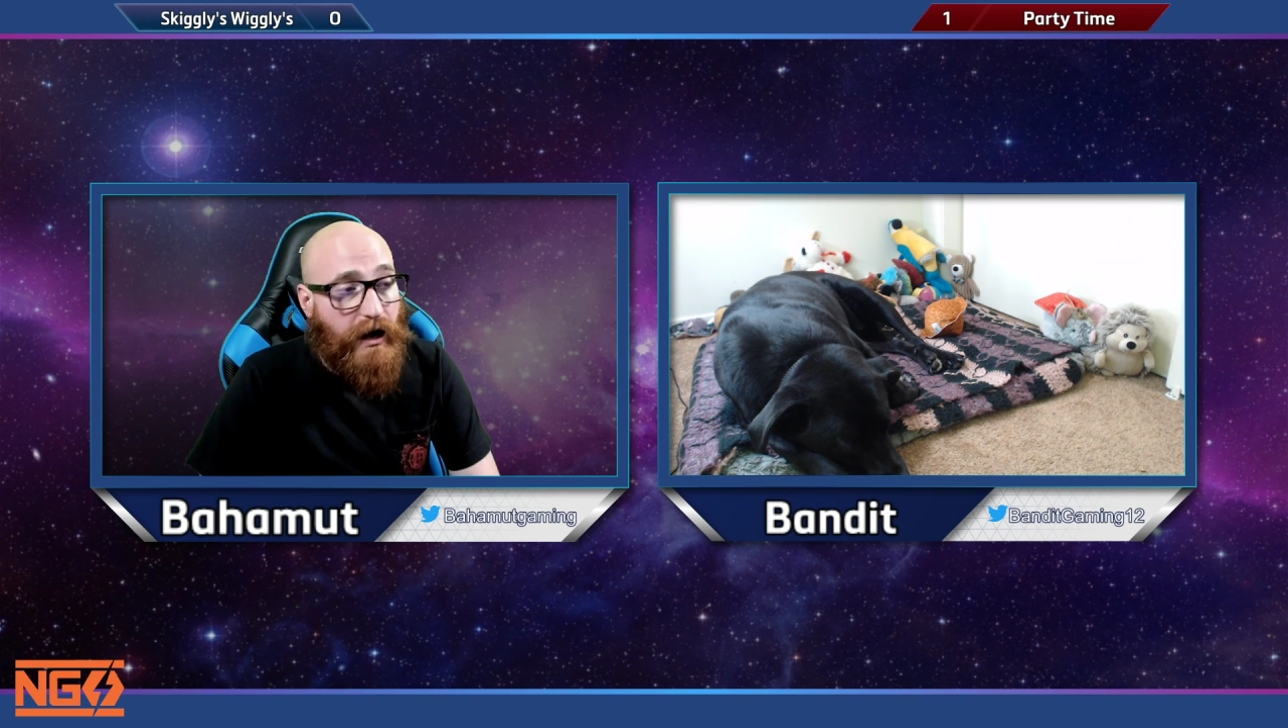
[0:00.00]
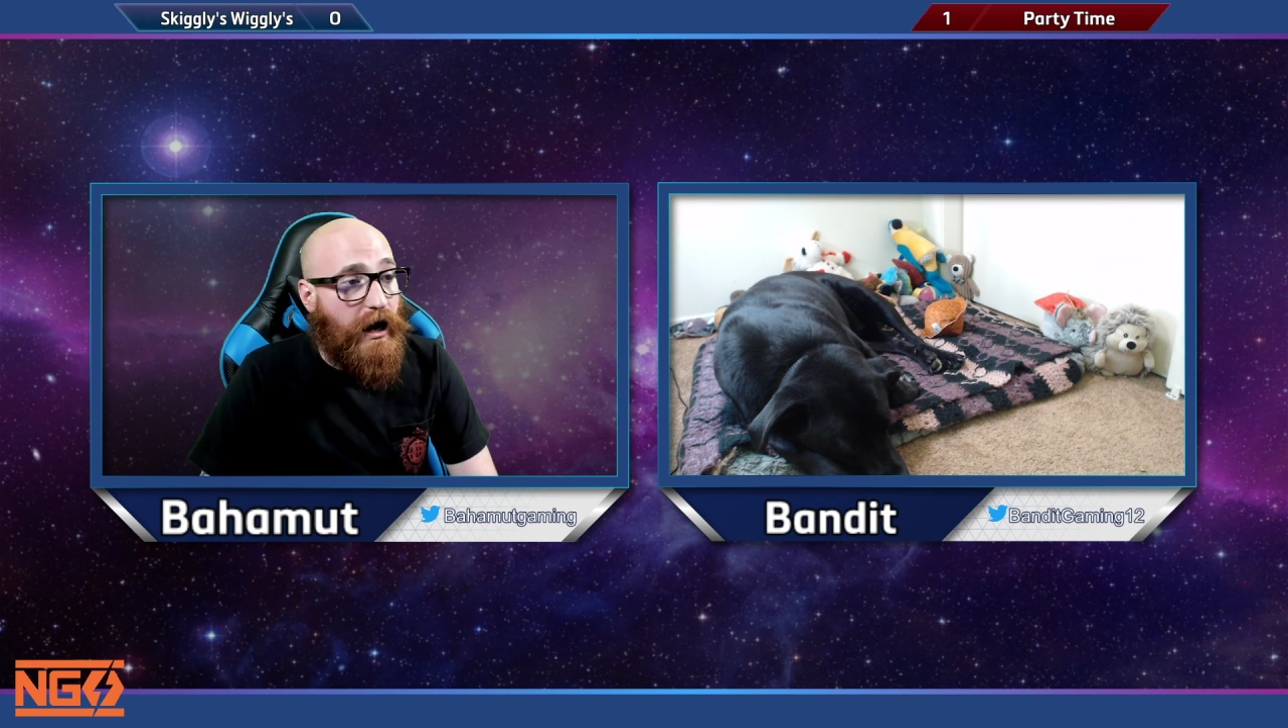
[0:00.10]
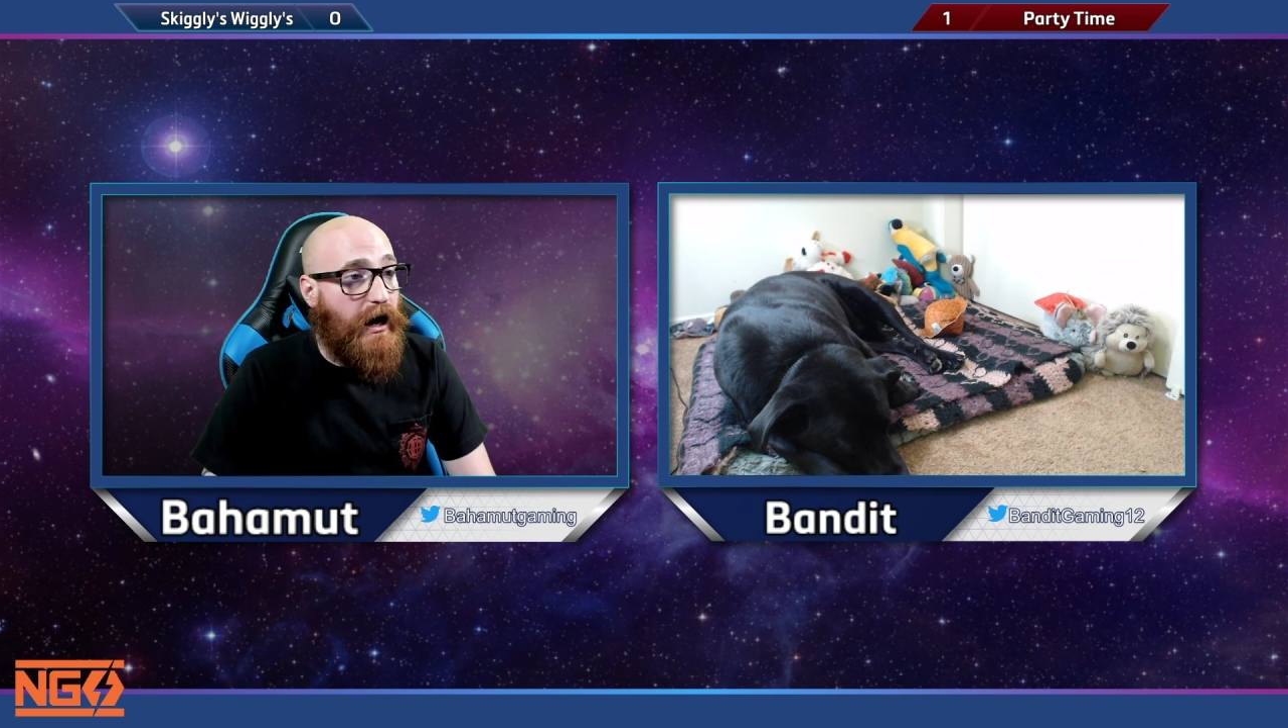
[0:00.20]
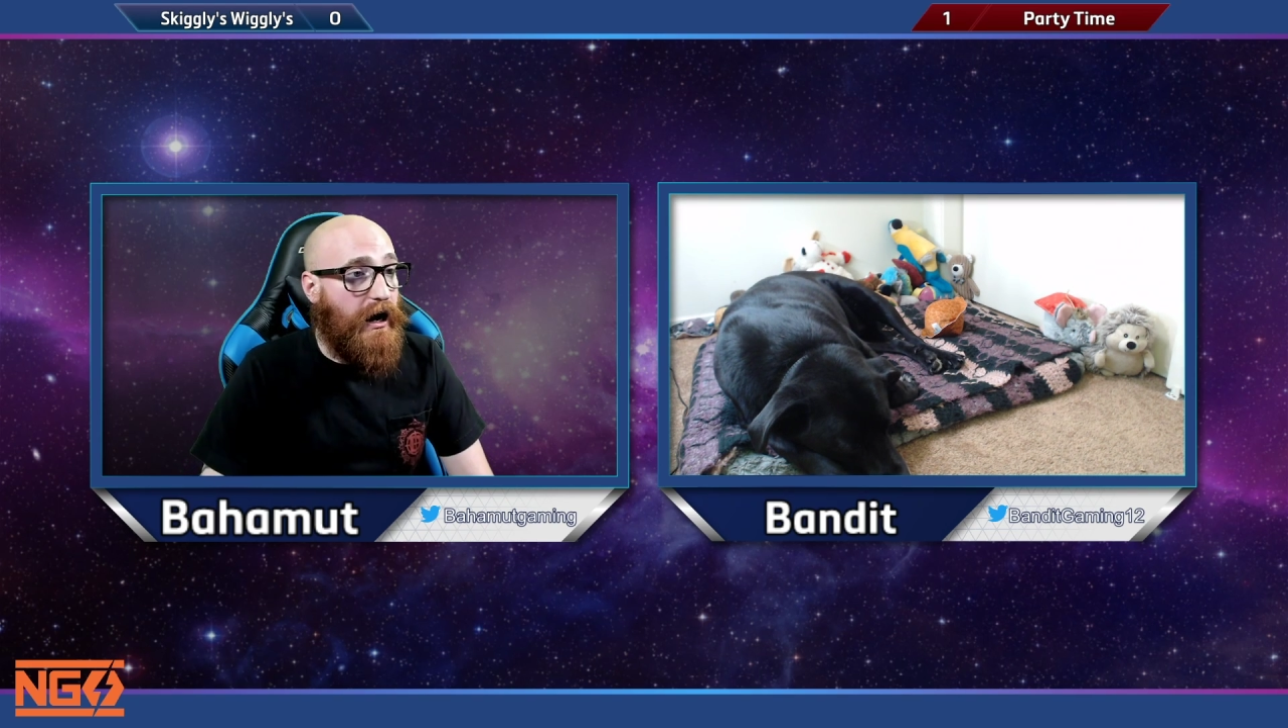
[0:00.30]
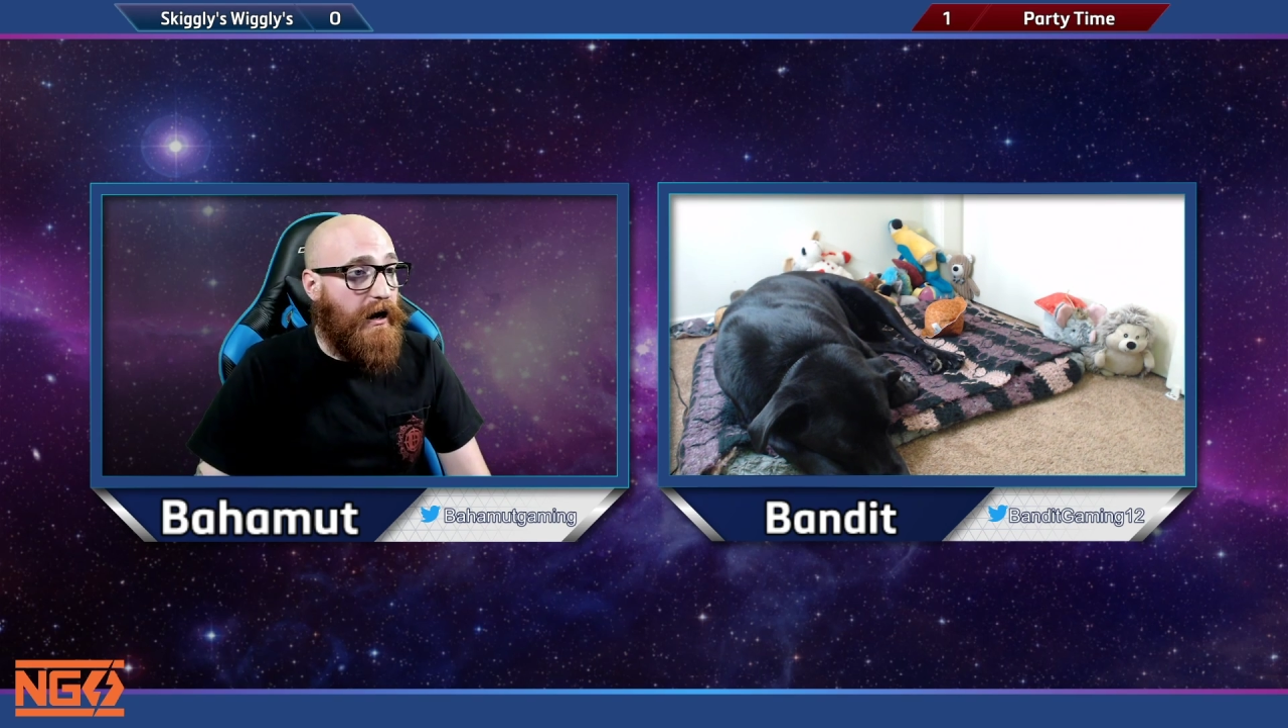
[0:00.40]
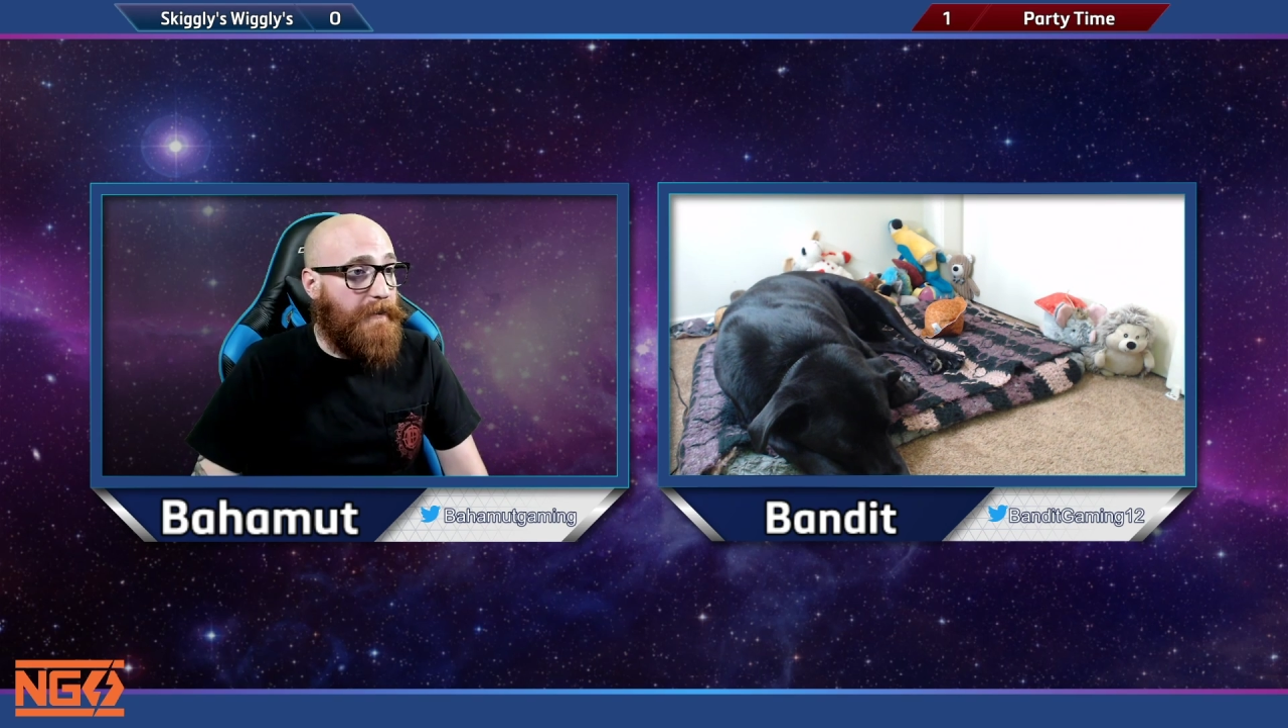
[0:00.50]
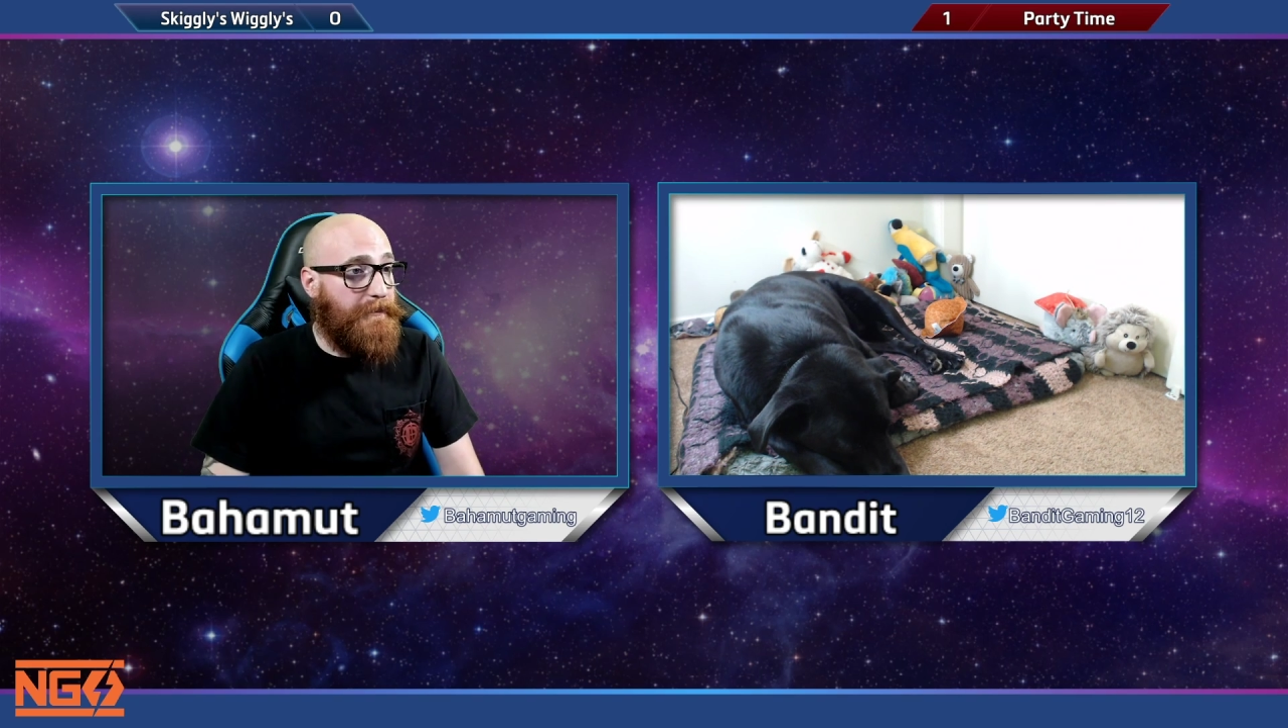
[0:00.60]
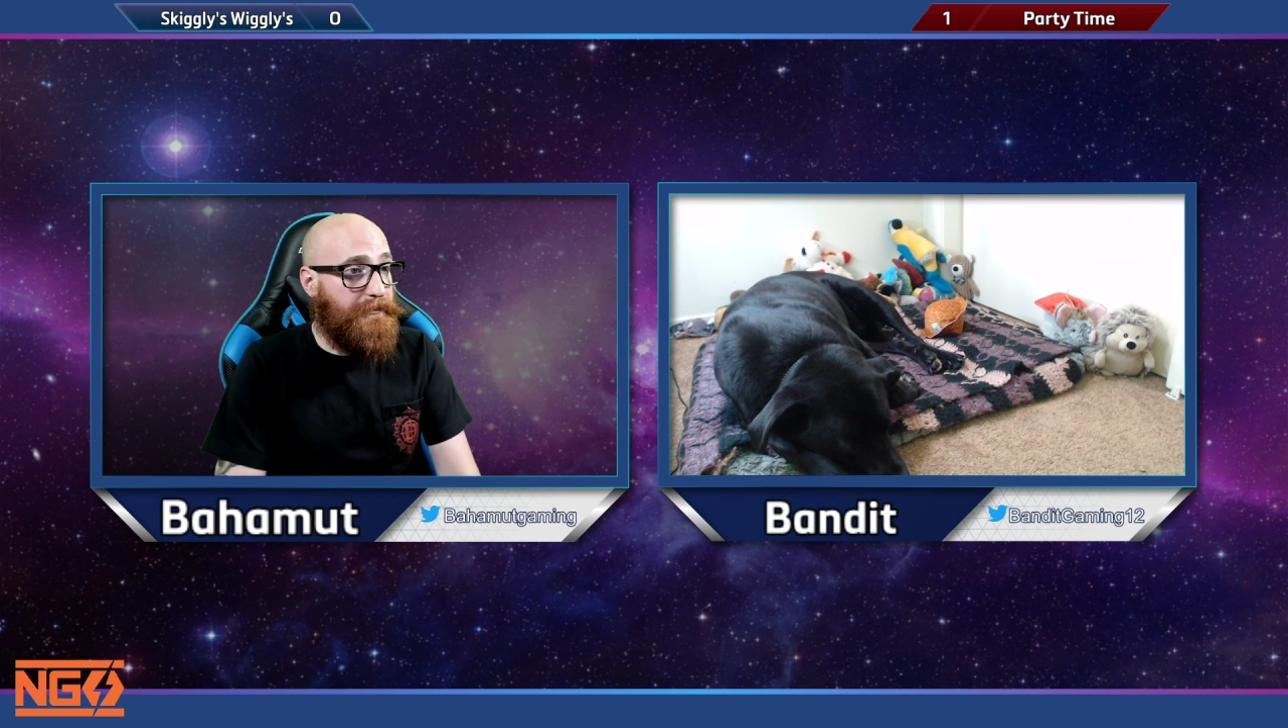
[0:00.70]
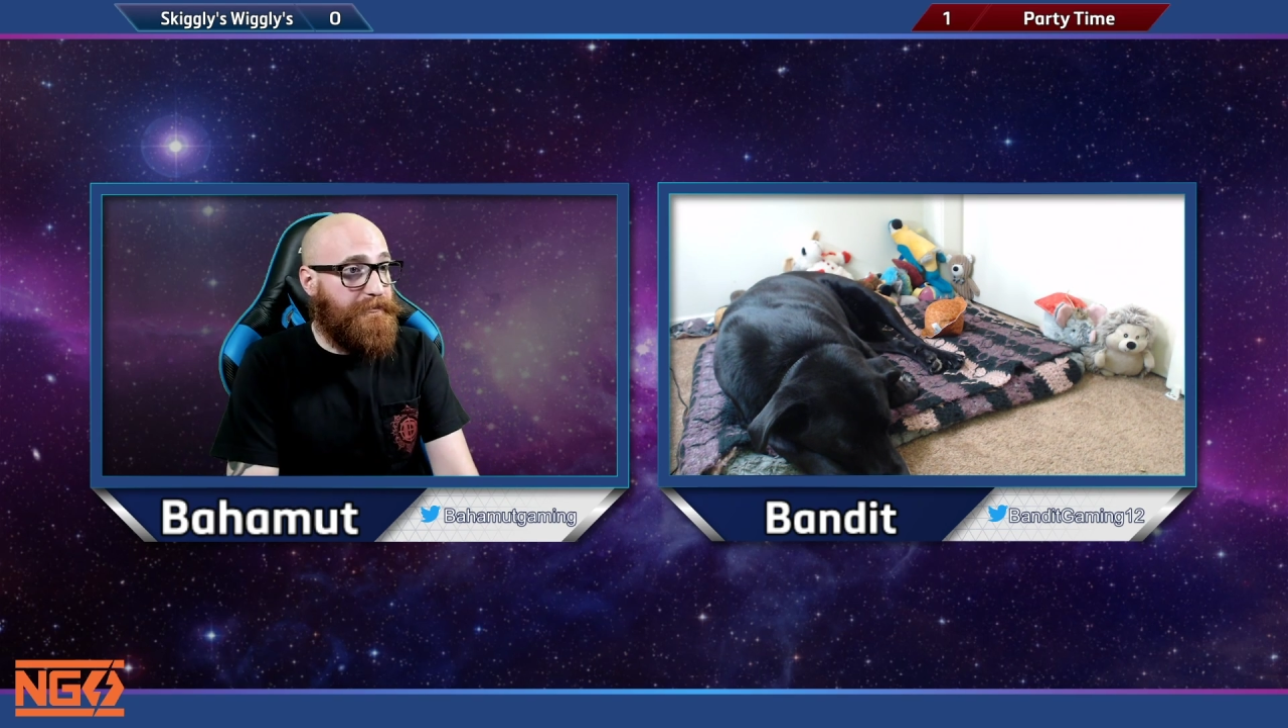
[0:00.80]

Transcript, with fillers: Um,